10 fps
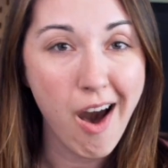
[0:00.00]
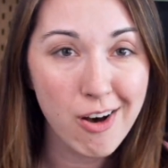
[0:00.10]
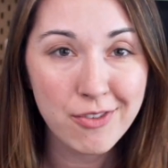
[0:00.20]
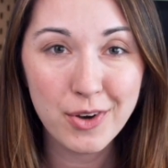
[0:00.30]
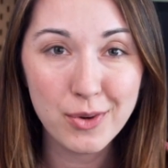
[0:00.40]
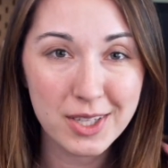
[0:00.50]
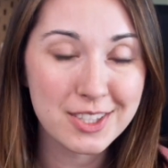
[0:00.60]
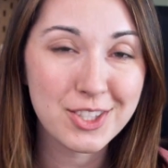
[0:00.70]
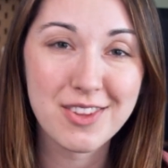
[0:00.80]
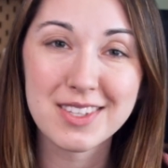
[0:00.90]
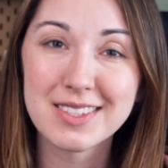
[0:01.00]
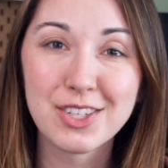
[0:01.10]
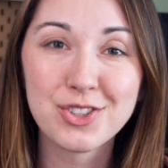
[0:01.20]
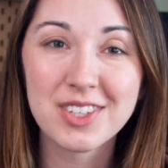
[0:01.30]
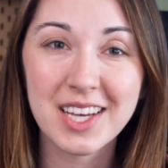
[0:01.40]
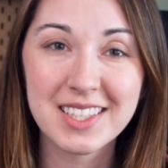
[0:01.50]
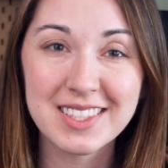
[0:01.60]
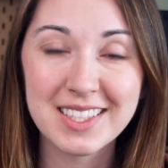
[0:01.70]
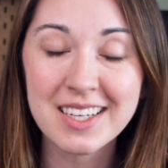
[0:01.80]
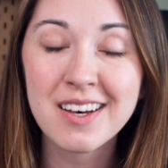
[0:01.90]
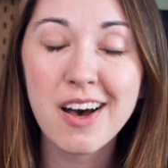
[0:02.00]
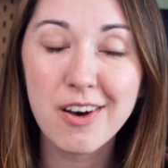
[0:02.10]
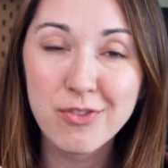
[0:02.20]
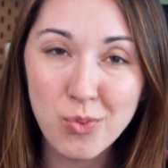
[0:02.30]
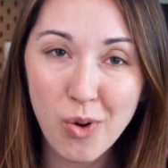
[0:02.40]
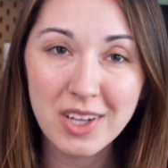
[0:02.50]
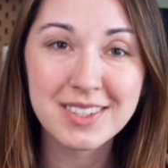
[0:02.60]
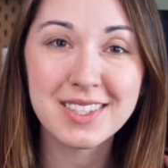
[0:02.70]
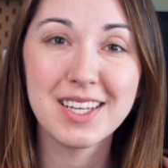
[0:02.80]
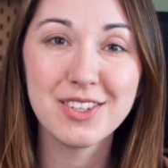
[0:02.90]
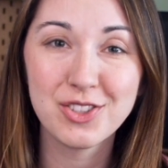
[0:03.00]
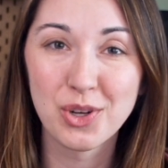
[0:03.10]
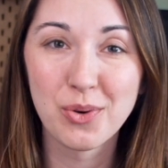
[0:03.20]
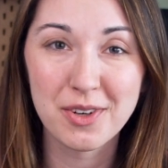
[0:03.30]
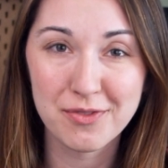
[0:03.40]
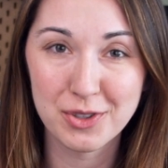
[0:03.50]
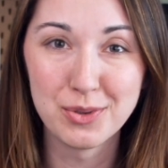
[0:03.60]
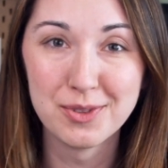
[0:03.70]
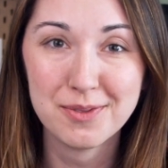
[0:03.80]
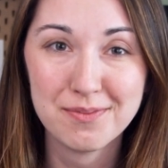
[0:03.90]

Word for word: all focused on the central idea of what's in your food.